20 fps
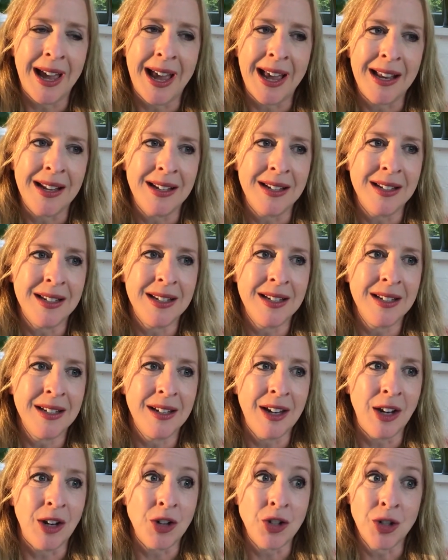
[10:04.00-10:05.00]
And,
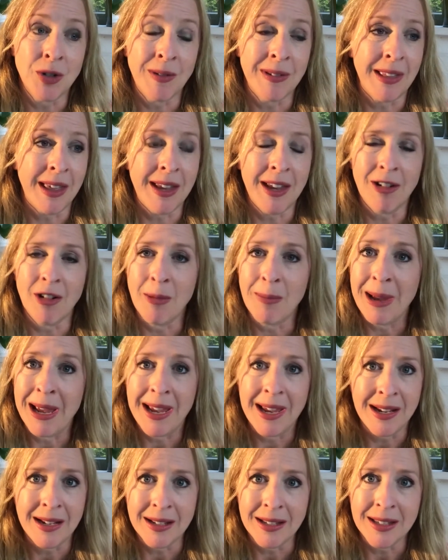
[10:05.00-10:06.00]
during that year, I met
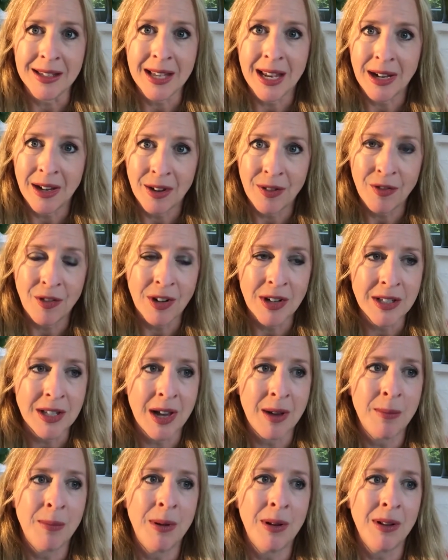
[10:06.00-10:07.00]
Ayrton Senna, for
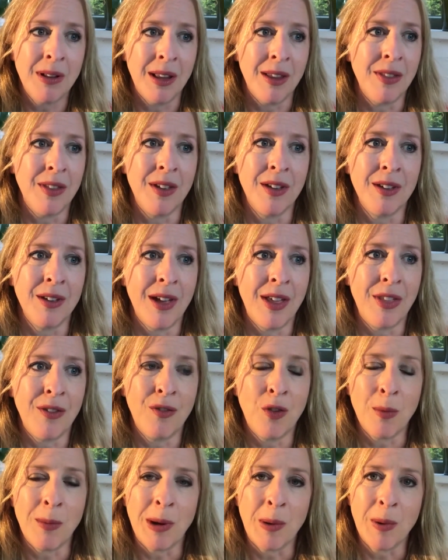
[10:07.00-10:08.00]
example, at the
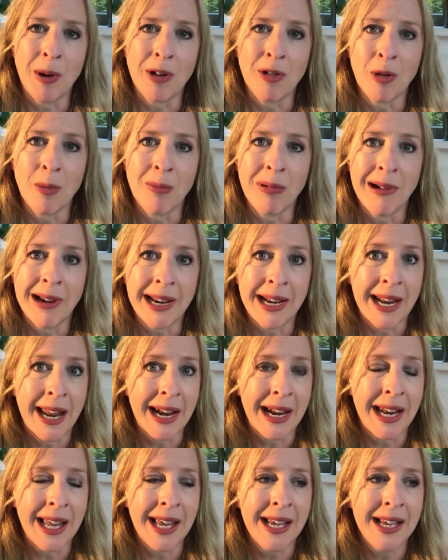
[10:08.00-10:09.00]
Formula One Grand Prix in
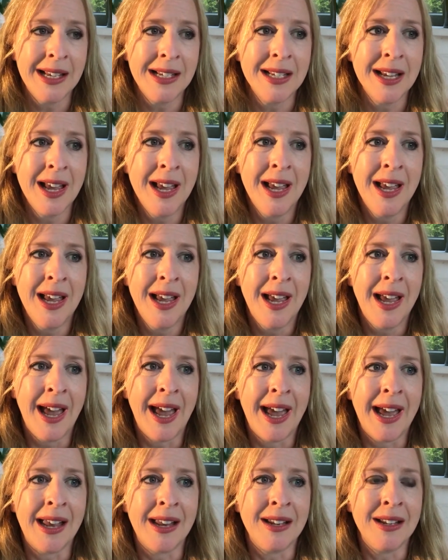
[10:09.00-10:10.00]
Adelaide.
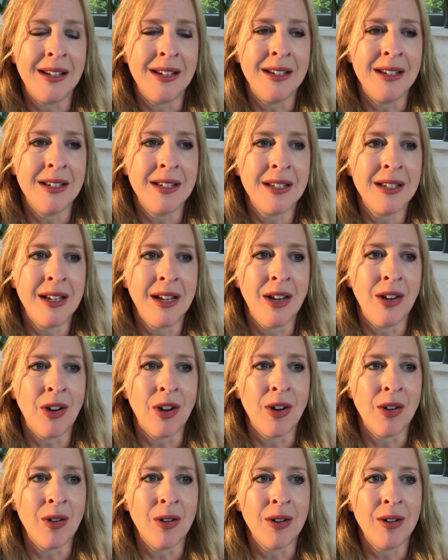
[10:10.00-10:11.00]
And,
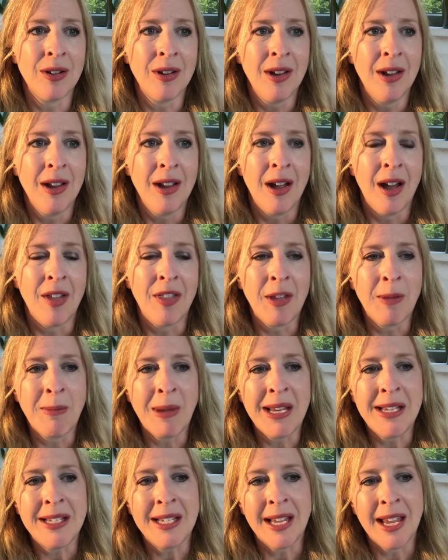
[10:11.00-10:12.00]
I think
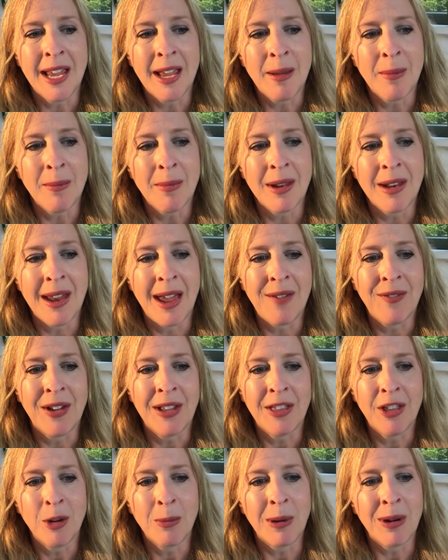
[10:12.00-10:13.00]
meeting him and having
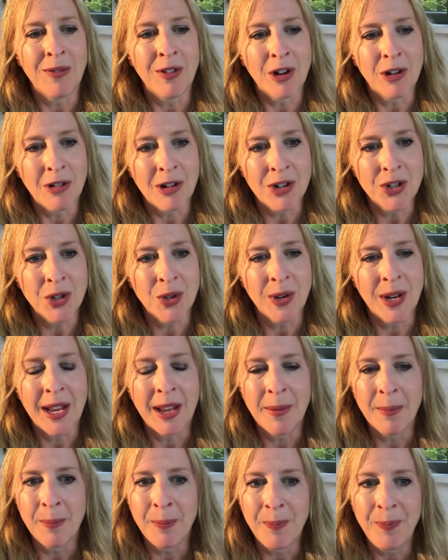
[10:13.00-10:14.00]
a little bit of a crush on
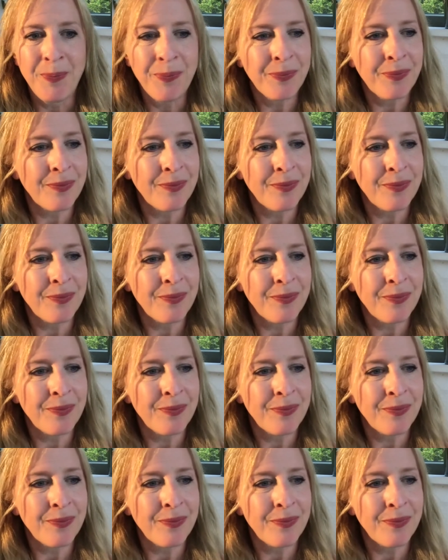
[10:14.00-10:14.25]
him,